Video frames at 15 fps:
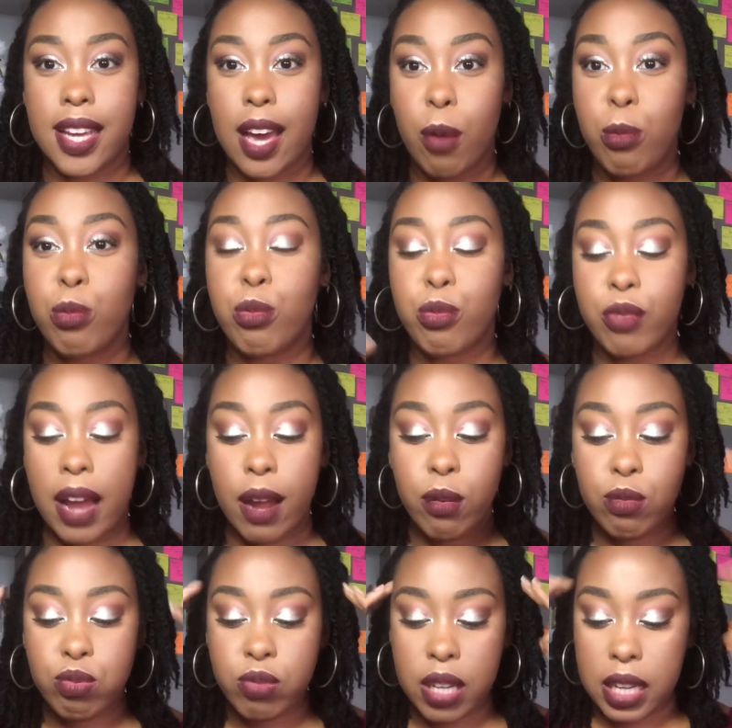like
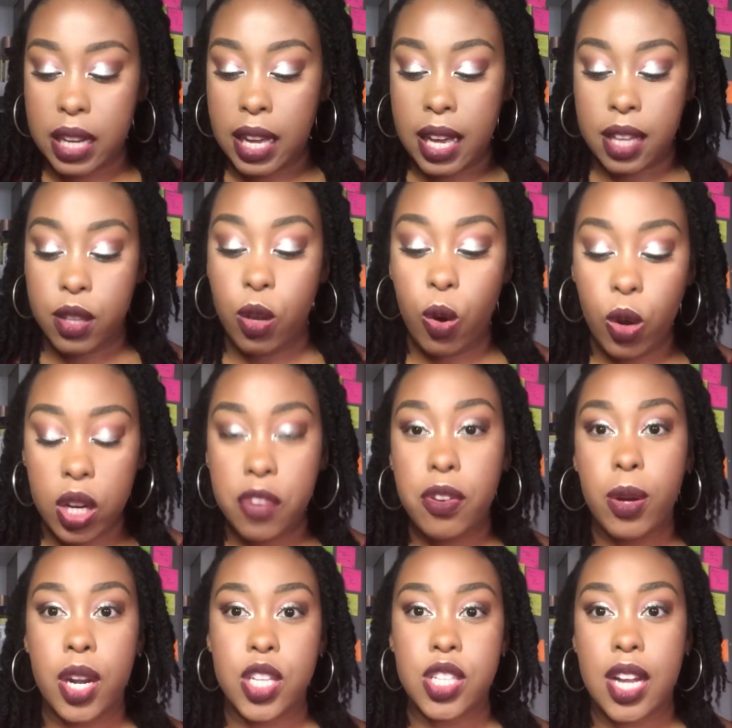the only
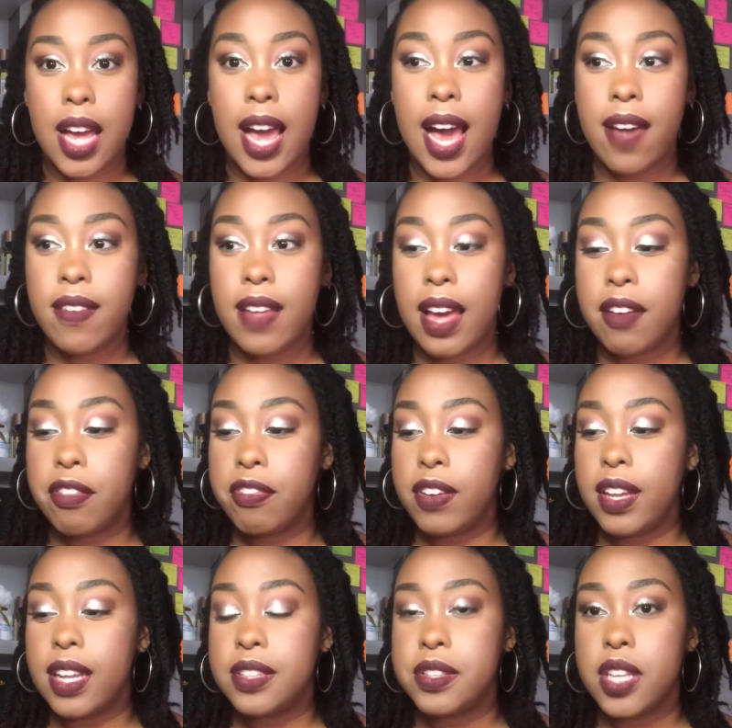foundation I have that I
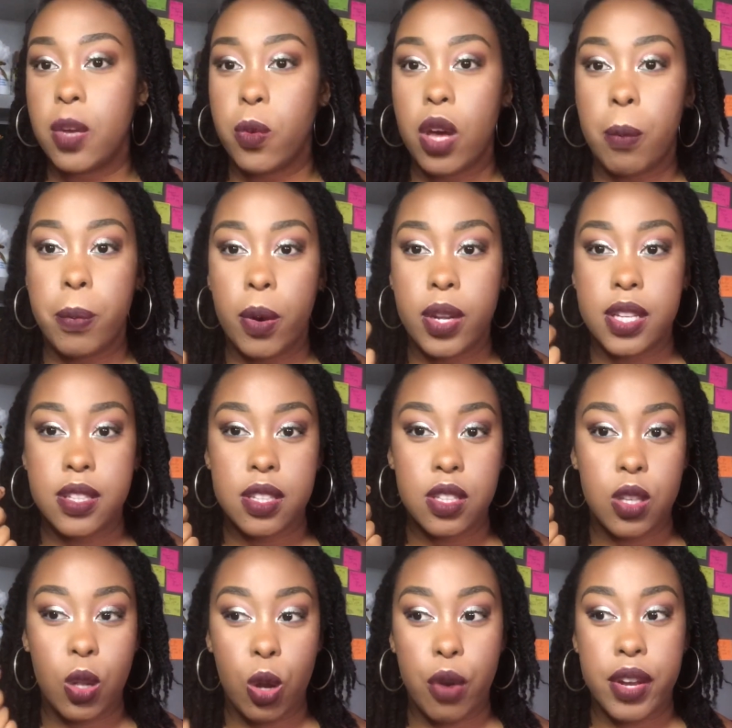feel the same way about is
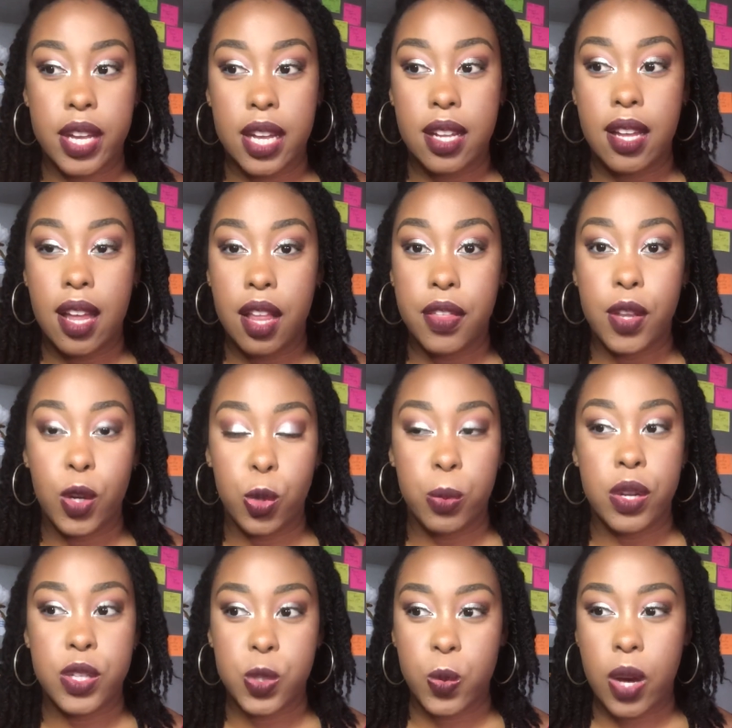this L'Oreal Healthy
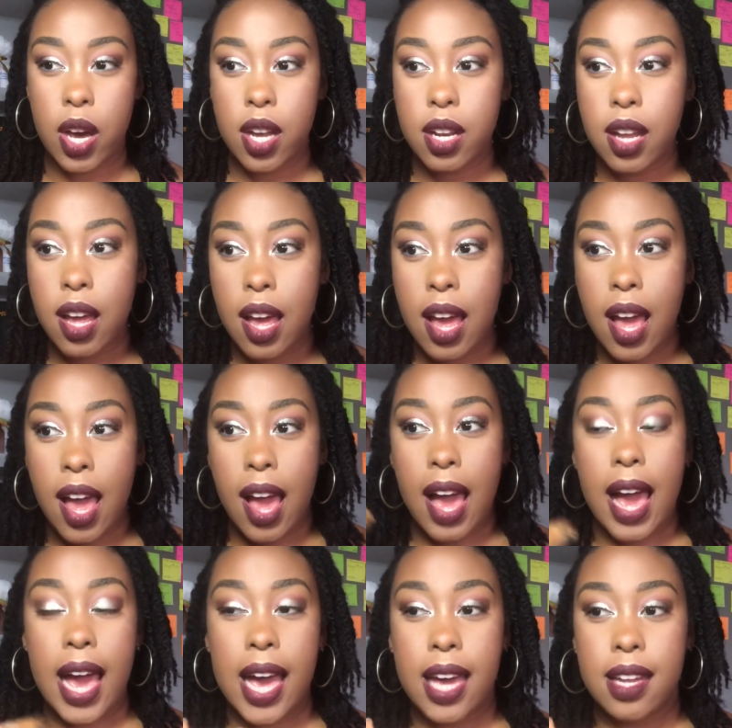Luminous one,
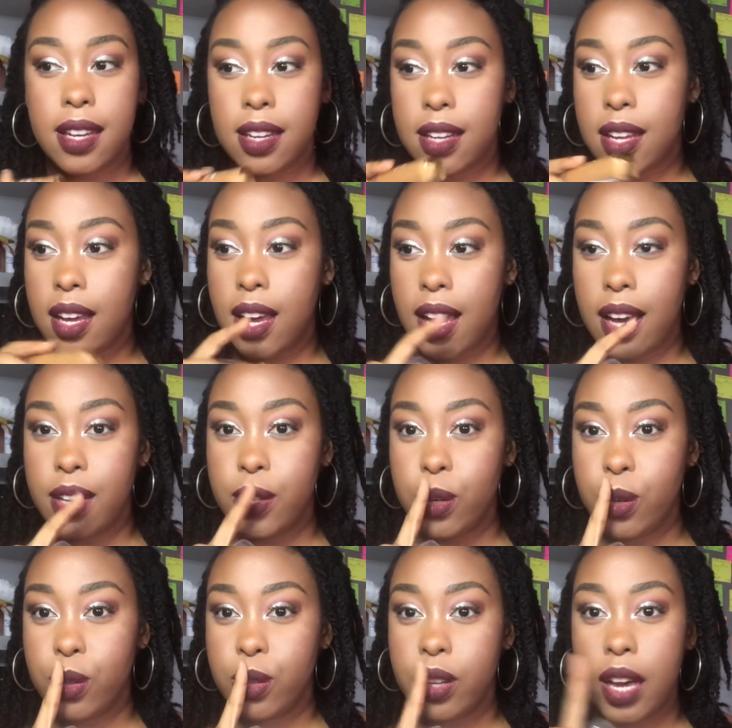and I
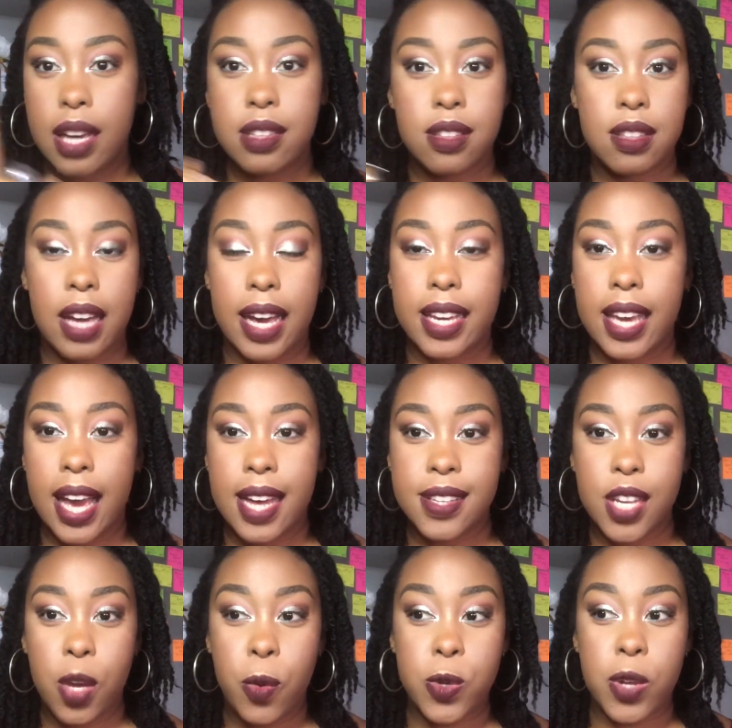can't
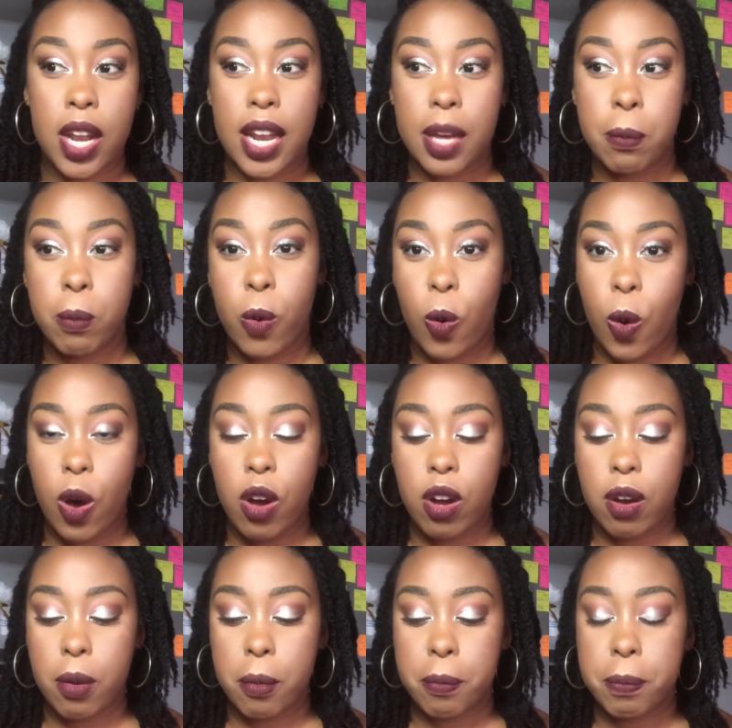tell you which one I like more,
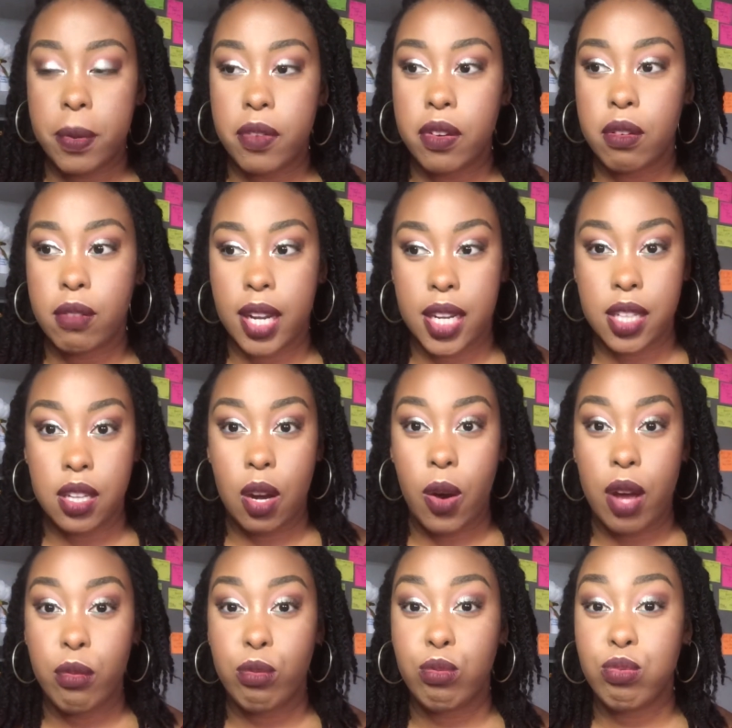but for right now
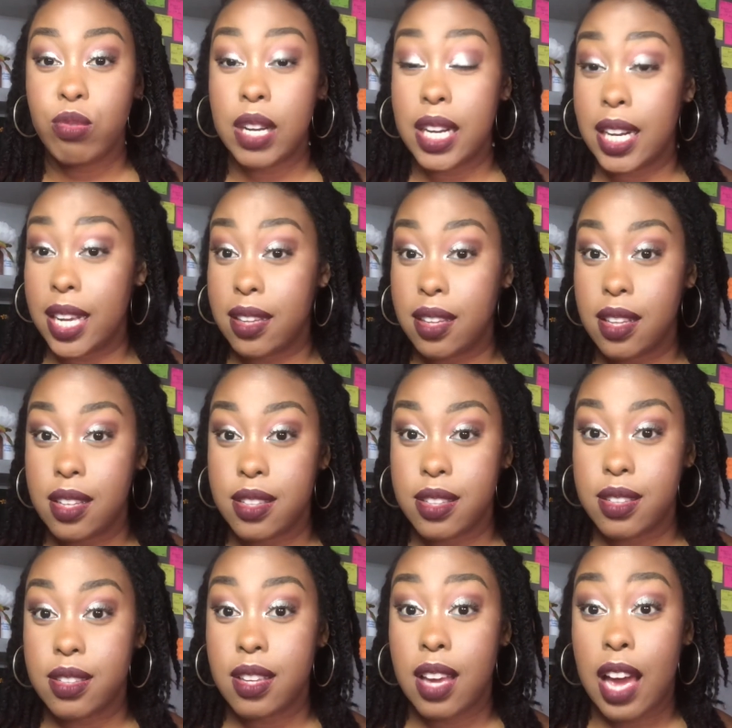I really like these.